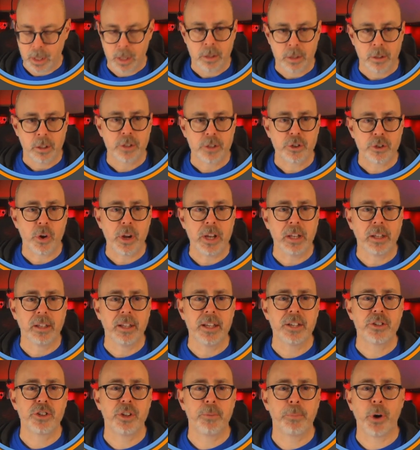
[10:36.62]
Let's go ahead and
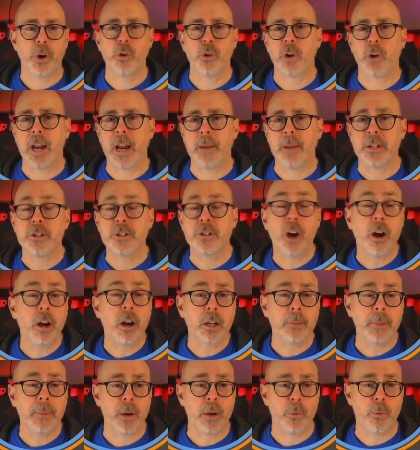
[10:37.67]
list the program and talk
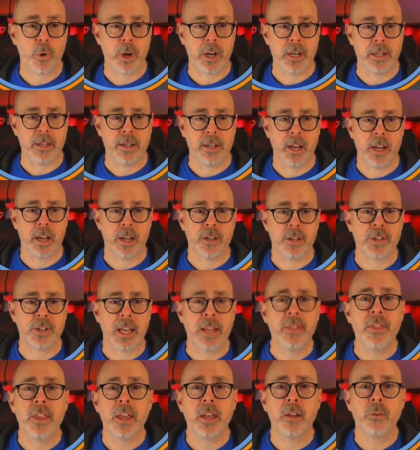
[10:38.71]
about what it does,
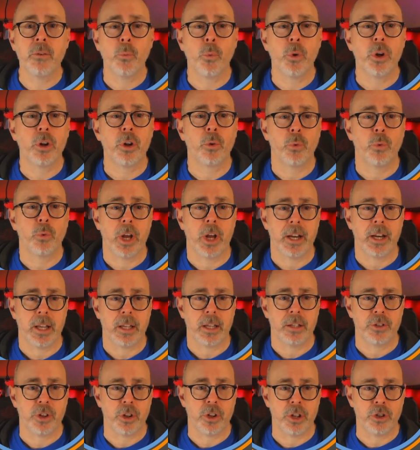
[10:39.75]
and then we'll run it
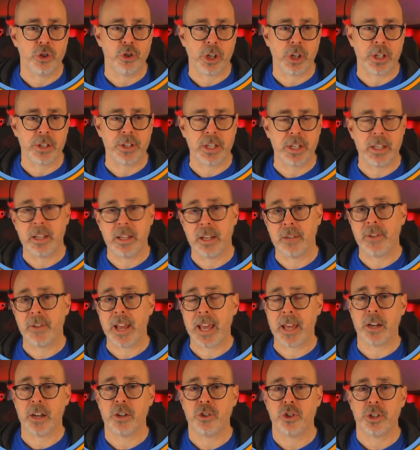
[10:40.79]
so that you can see the
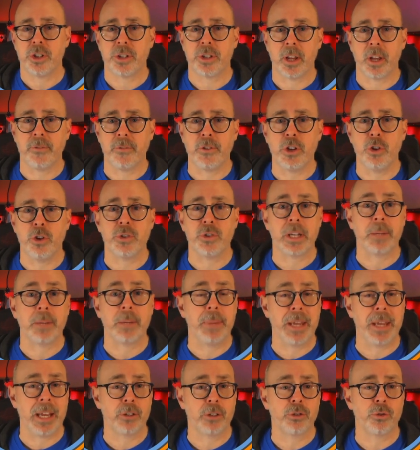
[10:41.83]
advantages of using
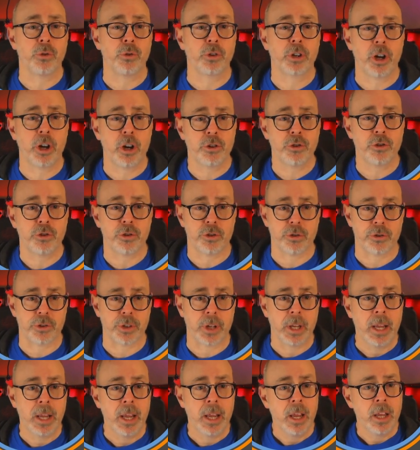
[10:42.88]
pixel cursors.
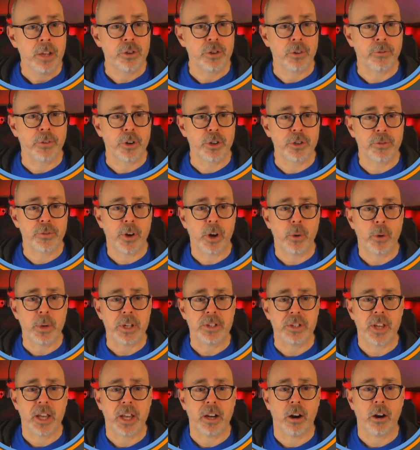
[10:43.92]
So first of all, we
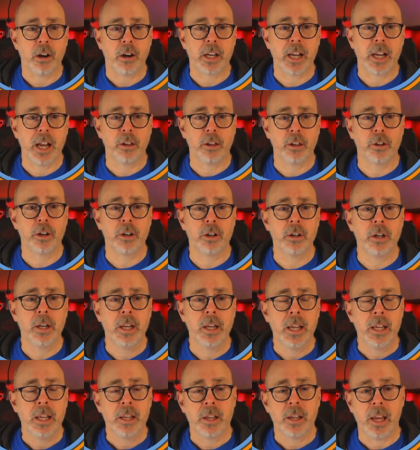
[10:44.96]
set our color
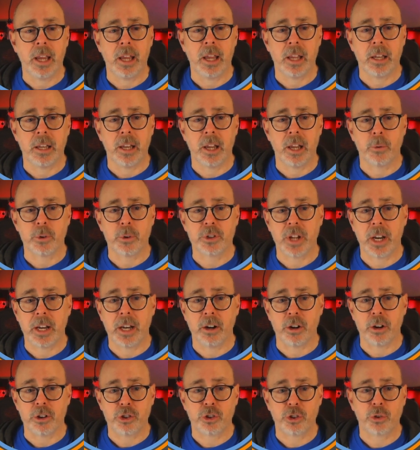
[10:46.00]
and uh, we're setting
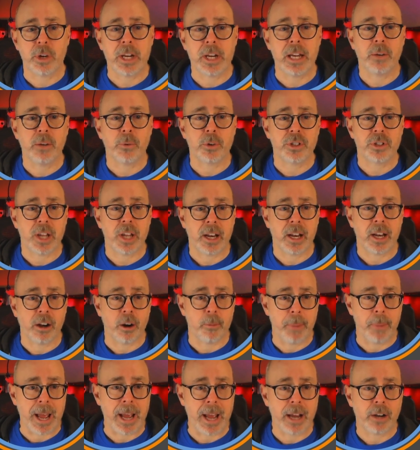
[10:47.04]
our screen, we're setting our
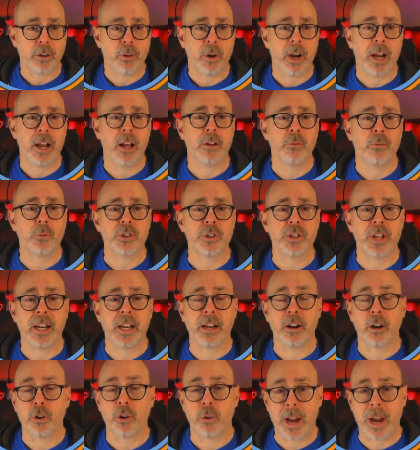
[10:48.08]
background, we're setting
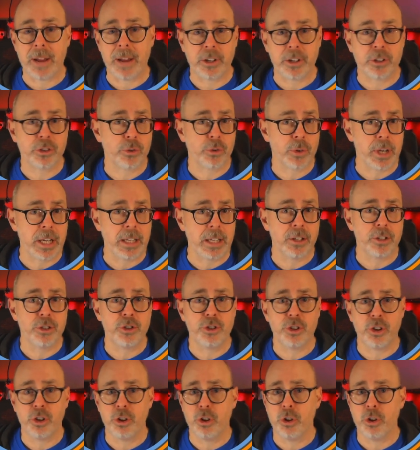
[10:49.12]
our graphic screen to
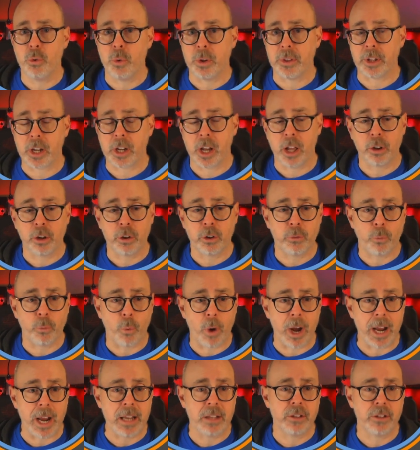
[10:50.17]
two with a color of
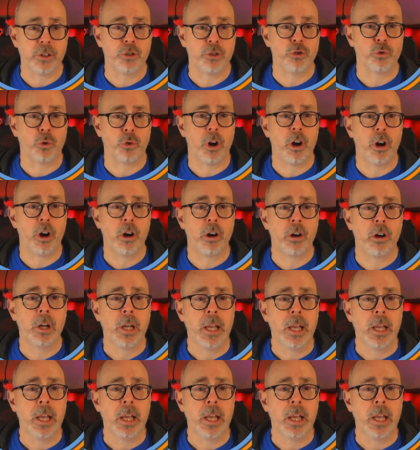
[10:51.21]
white to draw.